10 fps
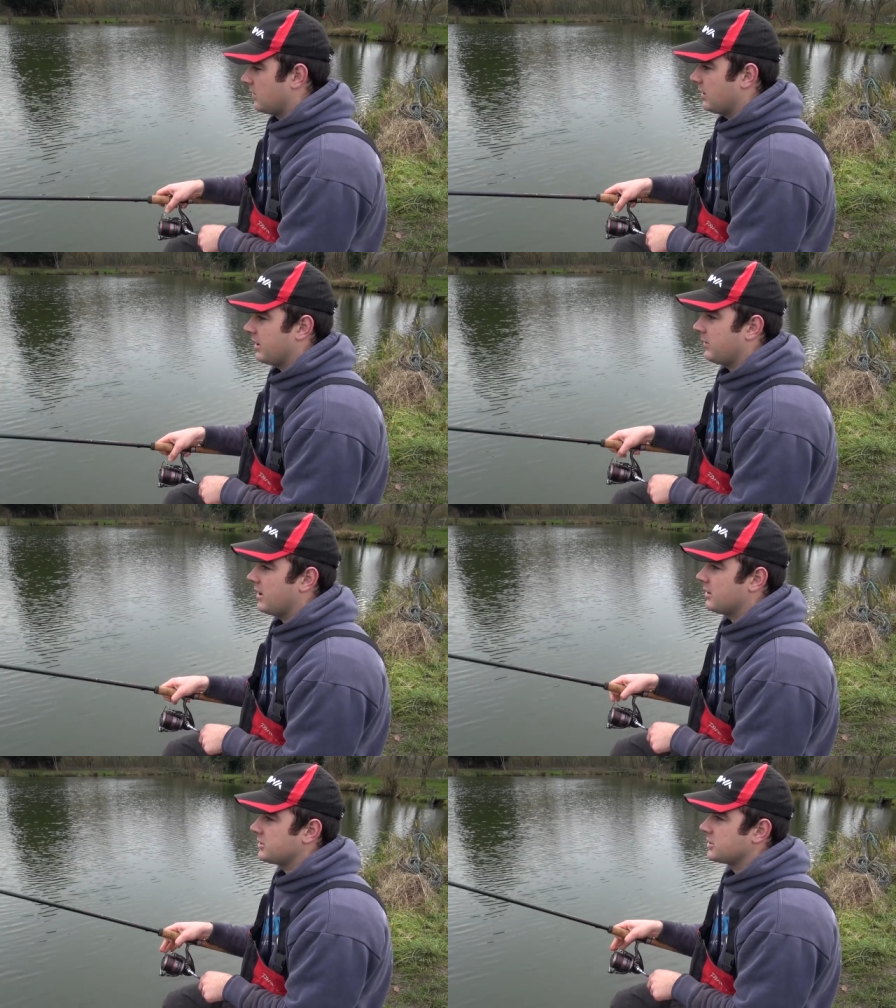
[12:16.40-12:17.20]
Well, there we
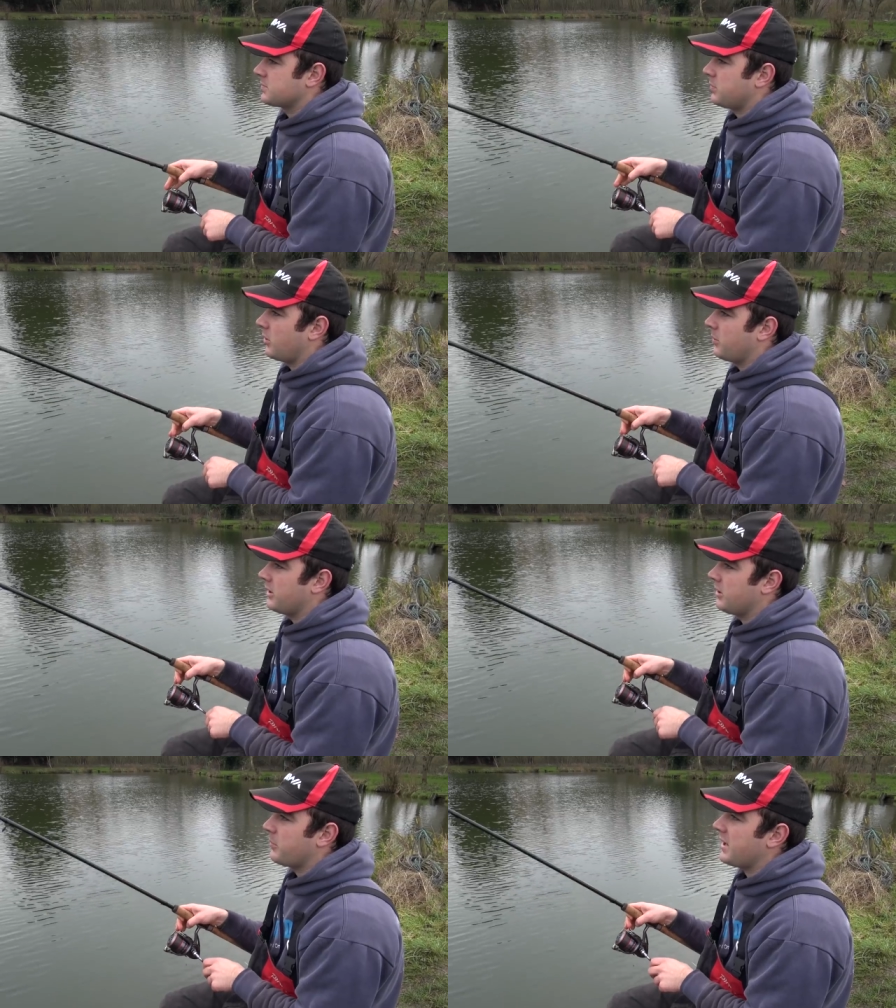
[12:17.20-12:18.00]
are, just
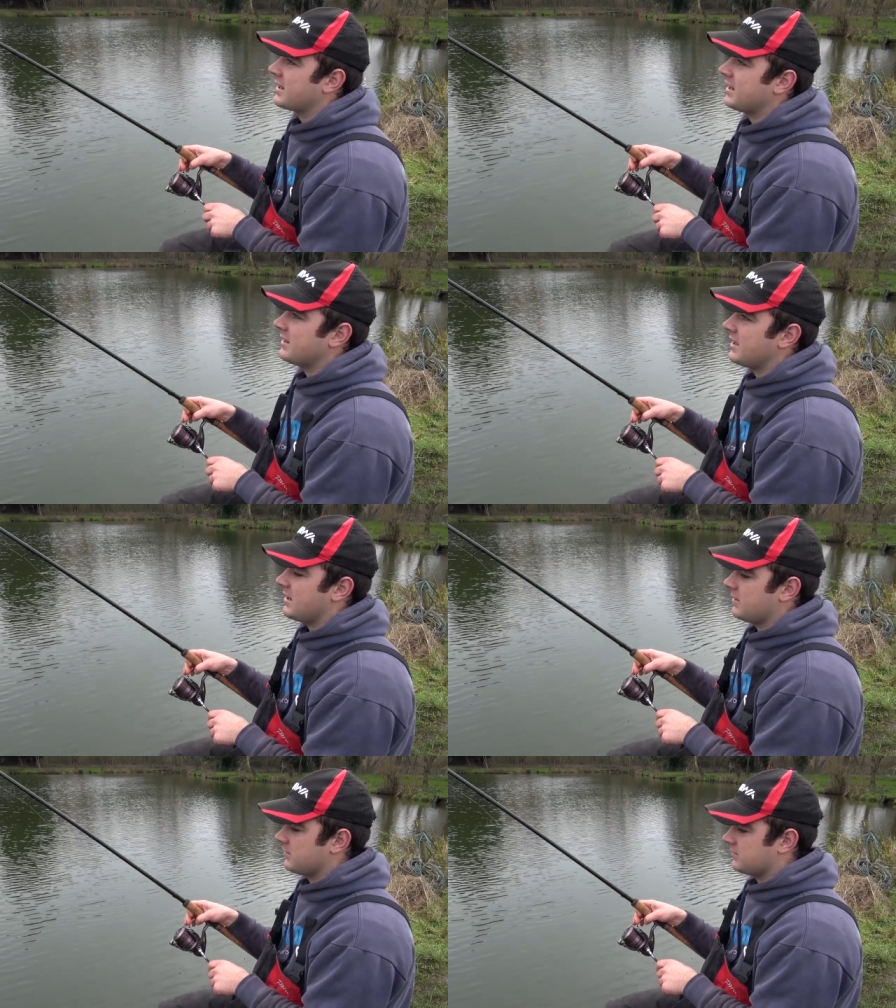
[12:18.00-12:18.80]
plopping it back in that,